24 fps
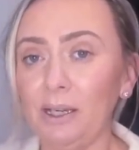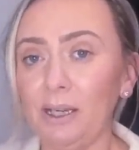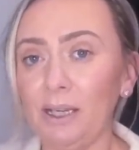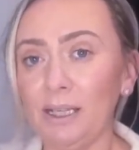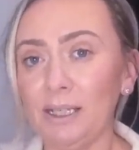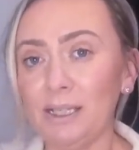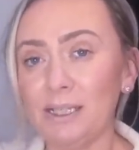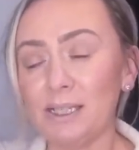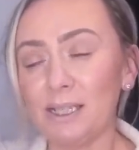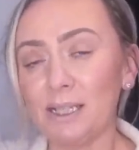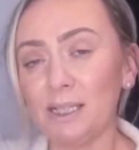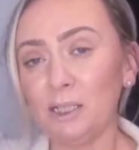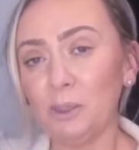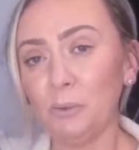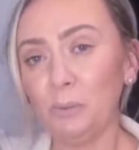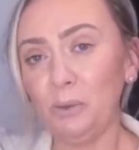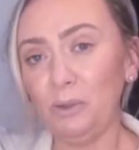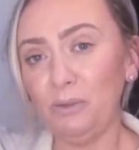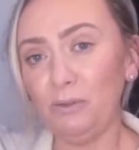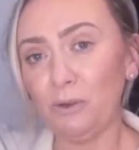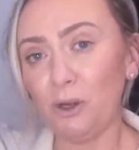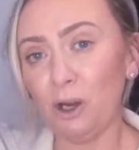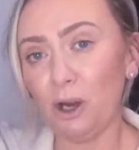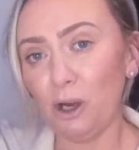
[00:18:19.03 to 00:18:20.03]
until
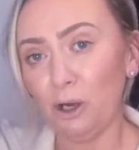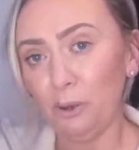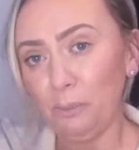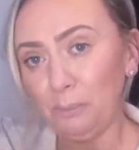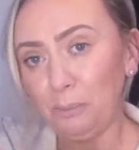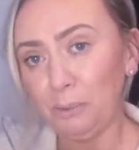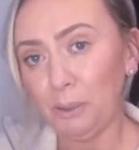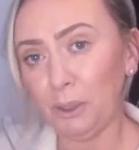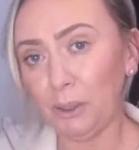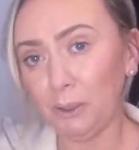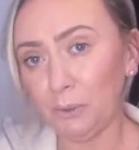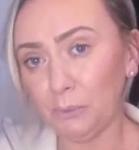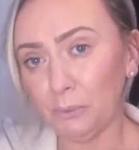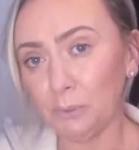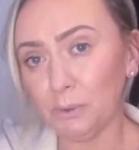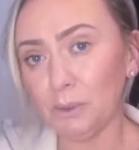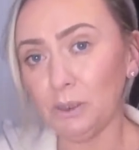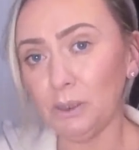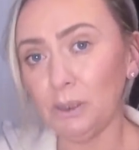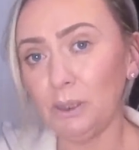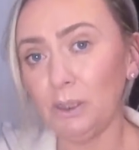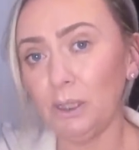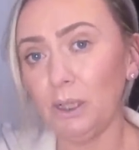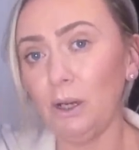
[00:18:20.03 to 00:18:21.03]
we've got a pool